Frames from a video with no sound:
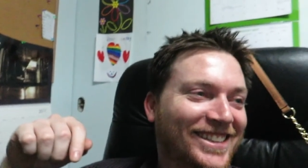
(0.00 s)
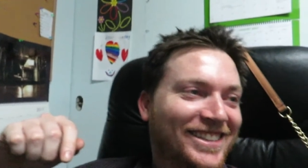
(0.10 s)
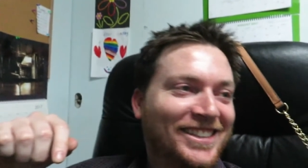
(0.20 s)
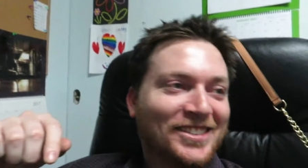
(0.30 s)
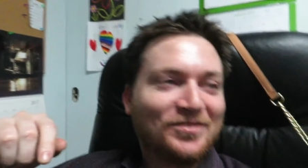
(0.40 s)

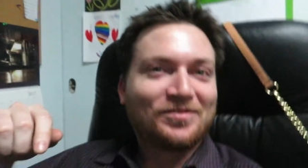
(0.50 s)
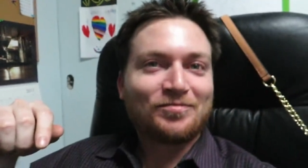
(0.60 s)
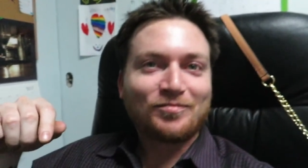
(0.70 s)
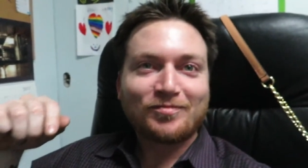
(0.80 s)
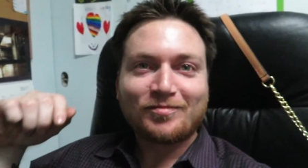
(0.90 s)
I'm sitting there
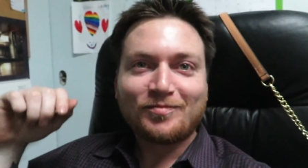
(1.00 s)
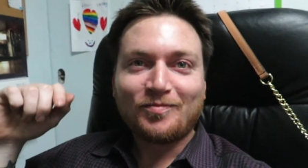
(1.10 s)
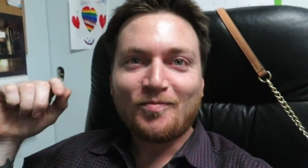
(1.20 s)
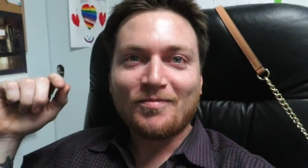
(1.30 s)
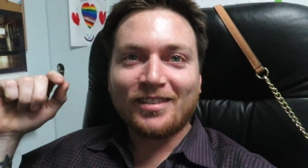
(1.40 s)
in the morning, I'm
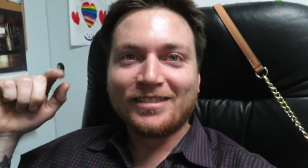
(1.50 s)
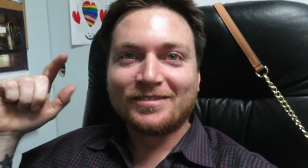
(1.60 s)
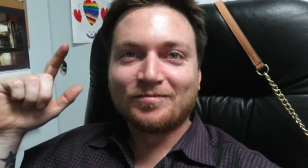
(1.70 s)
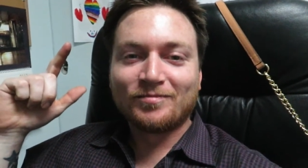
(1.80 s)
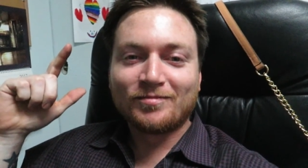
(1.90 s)
like, all right,
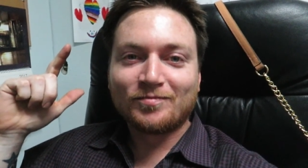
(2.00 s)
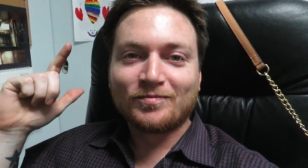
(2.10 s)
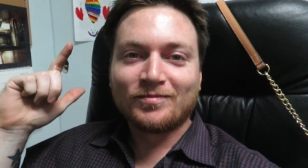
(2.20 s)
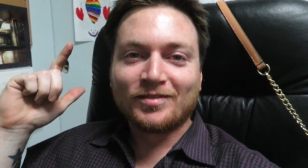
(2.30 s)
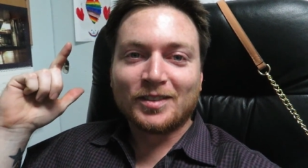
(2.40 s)
what am I gonna
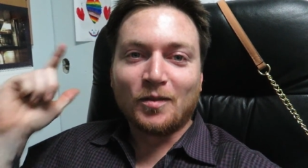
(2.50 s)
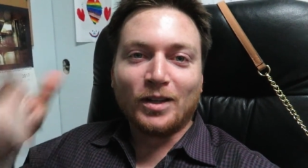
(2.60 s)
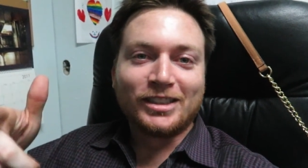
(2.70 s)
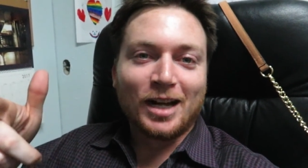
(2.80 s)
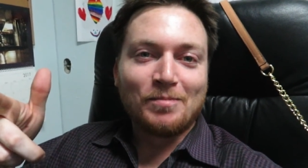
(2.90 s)
say?
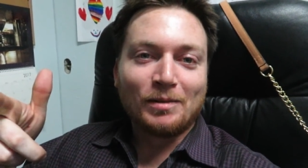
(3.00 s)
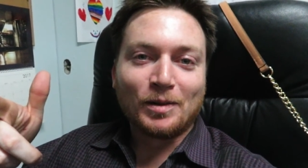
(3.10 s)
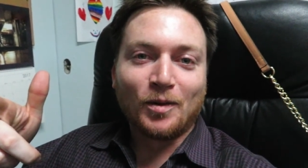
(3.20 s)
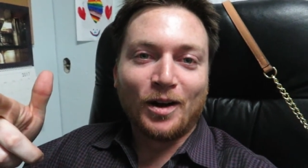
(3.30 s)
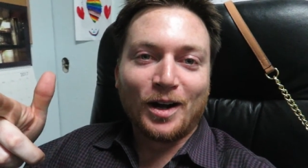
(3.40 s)
What's up,
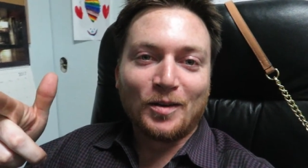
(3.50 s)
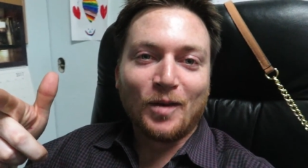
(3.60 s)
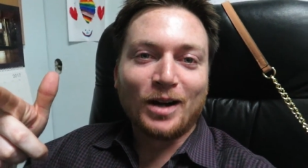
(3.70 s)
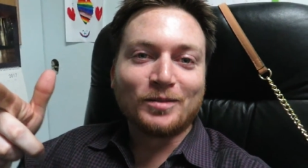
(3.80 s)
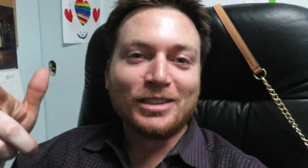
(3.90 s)
everyone?
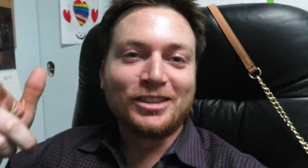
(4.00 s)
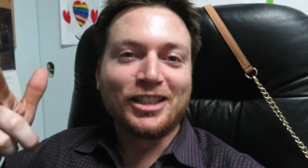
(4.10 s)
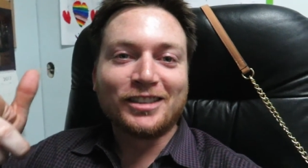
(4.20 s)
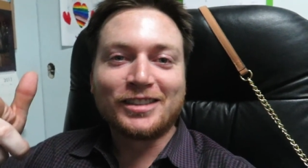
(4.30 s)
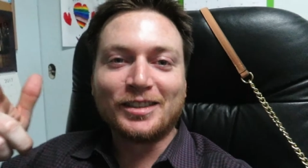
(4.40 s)
Welcome to
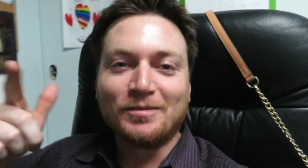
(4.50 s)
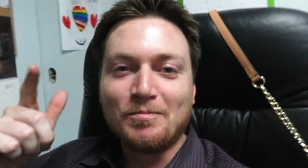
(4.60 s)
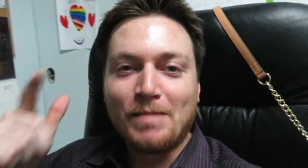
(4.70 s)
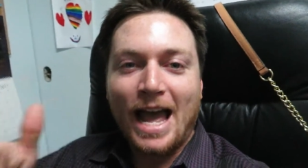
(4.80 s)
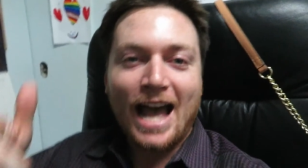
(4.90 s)

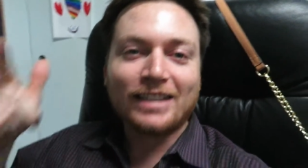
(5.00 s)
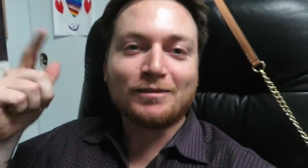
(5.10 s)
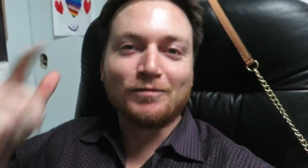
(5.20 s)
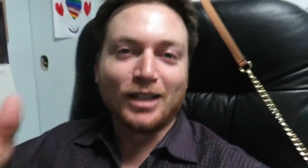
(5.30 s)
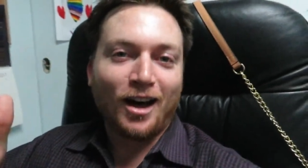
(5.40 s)
Justin Bass
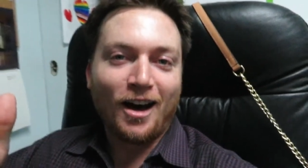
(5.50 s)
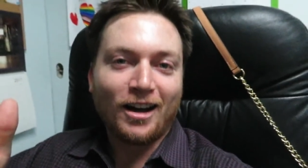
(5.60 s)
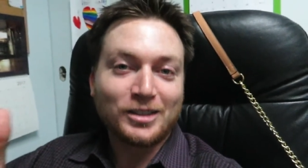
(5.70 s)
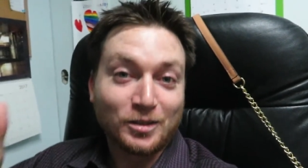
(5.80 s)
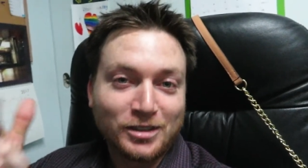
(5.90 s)

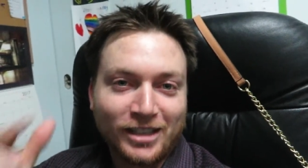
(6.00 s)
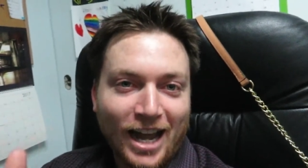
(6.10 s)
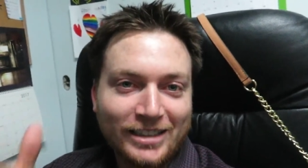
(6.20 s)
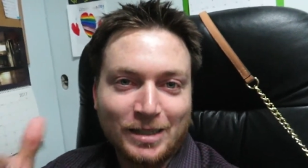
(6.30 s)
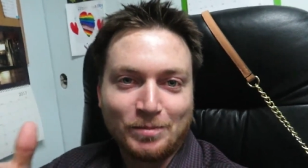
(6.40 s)
Vlogs. On
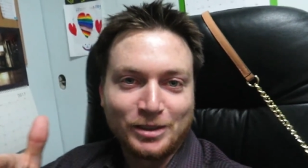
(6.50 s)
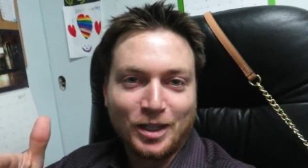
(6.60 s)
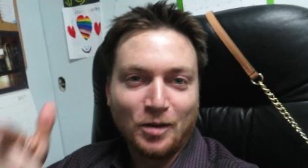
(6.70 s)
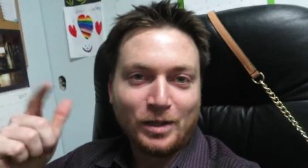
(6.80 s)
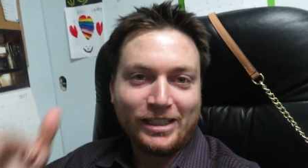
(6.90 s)
tonight's
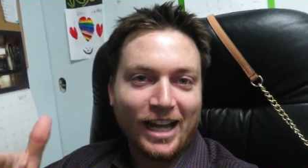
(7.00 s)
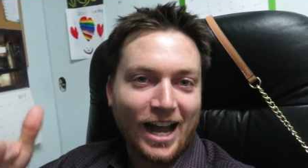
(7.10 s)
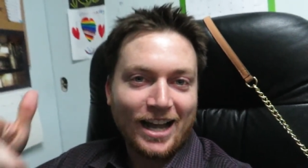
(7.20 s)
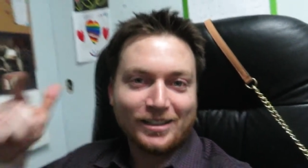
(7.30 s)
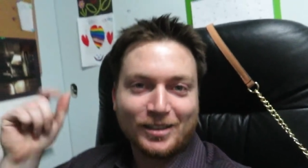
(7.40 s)
episode, we
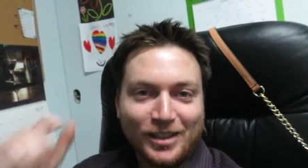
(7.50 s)
got.